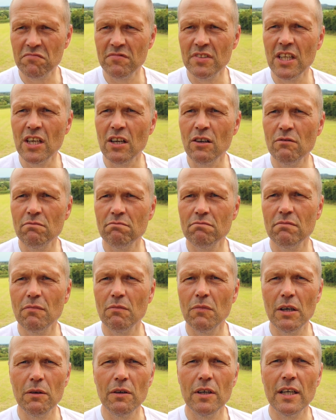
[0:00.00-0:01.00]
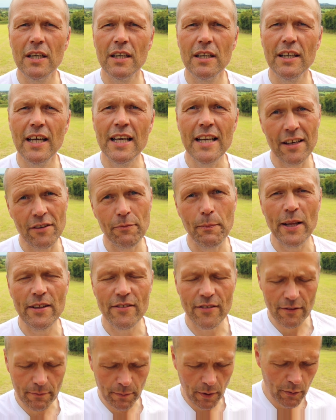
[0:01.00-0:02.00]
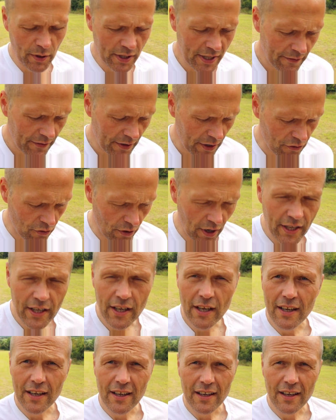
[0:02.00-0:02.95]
you know, inexpensive, but we'll give it a try.